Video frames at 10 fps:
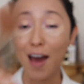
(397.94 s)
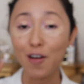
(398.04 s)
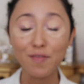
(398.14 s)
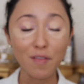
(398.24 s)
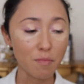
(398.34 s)

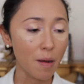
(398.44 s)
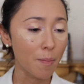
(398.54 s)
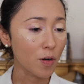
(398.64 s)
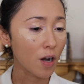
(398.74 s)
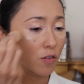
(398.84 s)
don't even
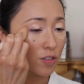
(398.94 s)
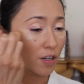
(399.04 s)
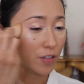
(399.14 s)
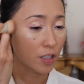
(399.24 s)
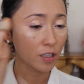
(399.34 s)
remember. I'll
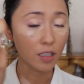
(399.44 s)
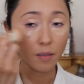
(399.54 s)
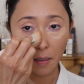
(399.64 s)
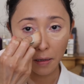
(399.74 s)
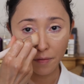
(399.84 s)
definitely
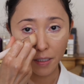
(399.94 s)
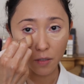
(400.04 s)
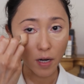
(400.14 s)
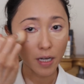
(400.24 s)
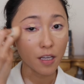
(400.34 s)
leave it
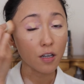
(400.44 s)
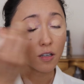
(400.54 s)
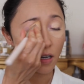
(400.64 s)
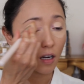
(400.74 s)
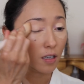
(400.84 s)
right
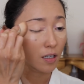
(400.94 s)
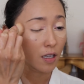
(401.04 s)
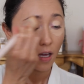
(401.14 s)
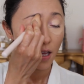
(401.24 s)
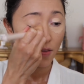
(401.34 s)
here on
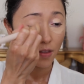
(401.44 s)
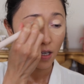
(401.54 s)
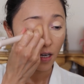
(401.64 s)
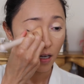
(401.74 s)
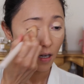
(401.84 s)

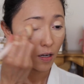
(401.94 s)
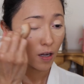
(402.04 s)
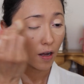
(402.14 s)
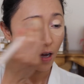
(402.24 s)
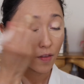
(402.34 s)
the
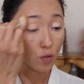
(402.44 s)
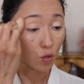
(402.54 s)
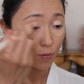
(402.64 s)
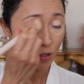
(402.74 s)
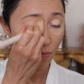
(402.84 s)

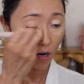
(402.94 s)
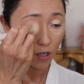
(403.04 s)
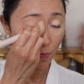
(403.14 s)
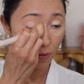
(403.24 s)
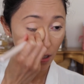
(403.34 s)
description
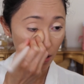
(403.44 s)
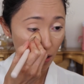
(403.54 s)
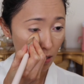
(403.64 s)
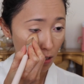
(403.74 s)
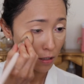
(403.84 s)
box, but this
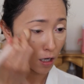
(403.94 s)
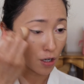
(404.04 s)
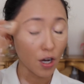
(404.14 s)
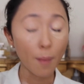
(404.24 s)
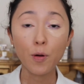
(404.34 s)
is
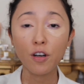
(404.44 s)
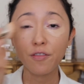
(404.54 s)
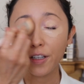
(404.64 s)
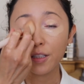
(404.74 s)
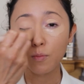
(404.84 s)
such a
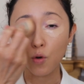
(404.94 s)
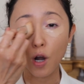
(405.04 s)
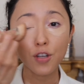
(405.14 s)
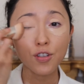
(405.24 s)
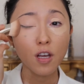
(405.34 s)
perfect
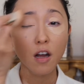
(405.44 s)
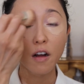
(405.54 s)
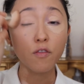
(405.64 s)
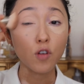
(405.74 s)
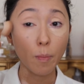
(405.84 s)
brush
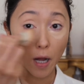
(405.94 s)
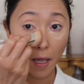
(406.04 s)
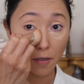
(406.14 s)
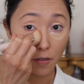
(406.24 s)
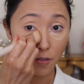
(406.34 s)
for
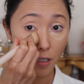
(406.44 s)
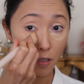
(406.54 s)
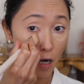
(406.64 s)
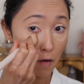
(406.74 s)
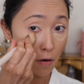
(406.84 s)
applying
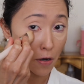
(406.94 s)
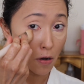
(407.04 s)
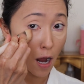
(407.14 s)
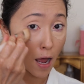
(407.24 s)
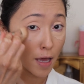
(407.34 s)
concealer around your
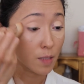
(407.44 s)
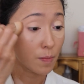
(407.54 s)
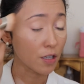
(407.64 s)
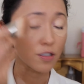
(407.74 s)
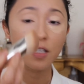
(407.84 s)
eyes
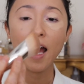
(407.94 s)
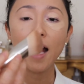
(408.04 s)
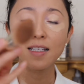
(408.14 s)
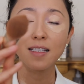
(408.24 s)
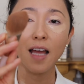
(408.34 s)
because it
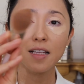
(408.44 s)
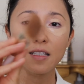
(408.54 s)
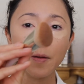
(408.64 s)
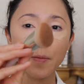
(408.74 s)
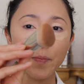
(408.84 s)
has that
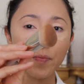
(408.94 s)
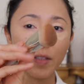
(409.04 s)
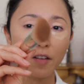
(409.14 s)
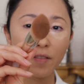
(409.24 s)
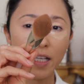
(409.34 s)

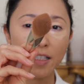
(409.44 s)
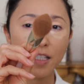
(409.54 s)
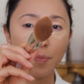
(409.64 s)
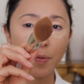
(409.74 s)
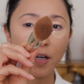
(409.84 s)
kind of like
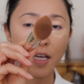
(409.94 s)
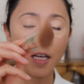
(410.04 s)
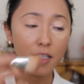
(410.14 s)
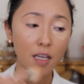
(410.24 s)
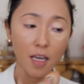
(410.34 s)
tip on
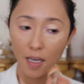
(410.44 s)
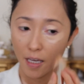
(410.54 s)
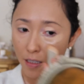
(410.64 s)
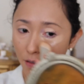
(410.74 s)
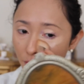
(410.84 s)
it.
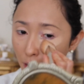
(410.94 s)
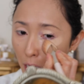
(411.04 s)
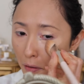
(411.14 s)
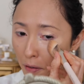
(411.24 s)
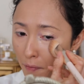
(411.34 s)
It's
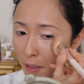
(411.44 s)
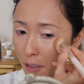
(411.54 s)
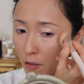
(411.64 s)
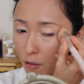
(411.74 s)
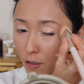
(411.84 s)
very, very
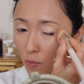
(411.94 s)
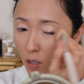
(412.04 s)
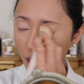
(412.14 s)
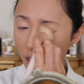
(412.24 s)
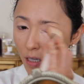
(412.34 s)
good
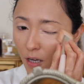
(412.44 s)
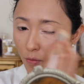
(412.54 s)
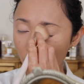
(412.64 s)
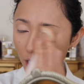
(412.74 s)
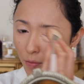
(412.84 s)
one. I
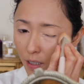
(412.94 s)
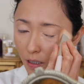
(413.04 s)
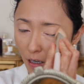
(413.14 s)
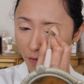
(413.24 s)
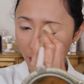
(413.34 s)
really, really
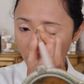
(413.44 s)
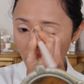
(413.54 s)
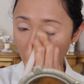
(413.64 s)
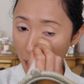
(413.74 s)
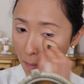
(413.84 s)
love it,
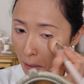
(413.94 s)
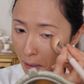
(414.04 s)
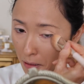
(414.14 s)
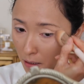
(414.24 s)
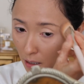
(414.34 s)
and it
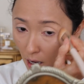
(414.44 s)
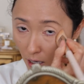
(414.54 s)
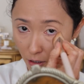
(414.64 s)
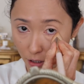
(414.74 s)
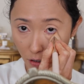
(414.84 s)
makes
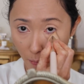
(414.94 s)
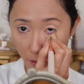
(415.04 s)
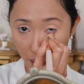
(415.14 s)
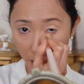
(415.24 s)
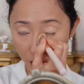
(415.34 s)
concealer
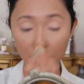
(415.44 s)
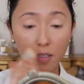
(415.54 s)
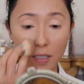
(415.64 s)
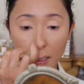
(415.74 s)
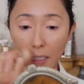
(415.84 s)

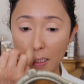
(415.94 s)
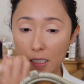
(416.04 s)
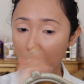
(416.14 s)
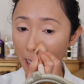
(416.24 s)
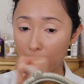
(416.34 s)
application the
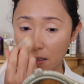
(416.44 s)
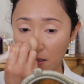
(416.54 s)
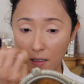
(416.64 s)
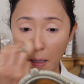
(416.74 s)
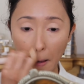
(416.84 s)
easiest.
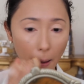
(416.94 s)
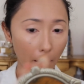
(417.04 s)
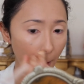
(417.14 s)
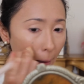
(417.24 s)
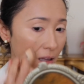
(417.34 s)

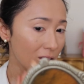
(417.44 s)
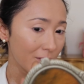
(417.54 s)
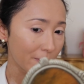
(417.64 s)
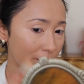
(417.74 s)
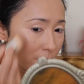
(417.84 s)
And
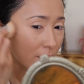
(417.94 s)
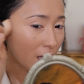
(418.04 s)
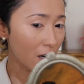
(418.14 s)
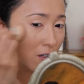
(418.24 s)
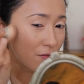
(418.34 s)

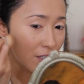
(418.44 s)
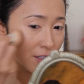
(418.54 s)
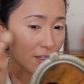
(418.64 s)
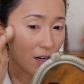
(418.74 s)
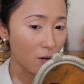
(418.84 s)
I don't know if you can
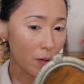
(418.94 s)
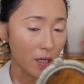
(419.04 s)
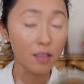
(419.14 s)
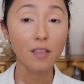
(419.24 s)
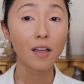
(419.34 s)
tell,
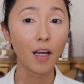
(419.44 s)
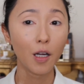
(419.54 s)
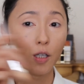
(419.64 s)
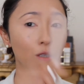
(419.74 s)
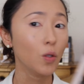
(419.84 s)
but
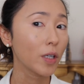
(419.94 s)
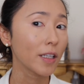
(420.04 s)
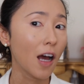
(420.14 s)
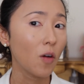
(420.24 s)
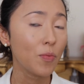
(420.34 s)
look at
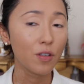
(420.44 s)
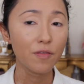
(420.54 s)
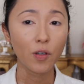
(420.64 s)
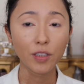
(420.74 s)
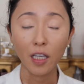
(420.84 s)
how
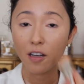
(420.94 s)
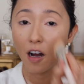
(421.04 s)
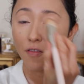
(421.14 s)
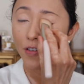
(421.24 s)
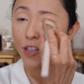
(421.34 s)
beautiful that
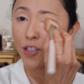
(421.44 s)
coverage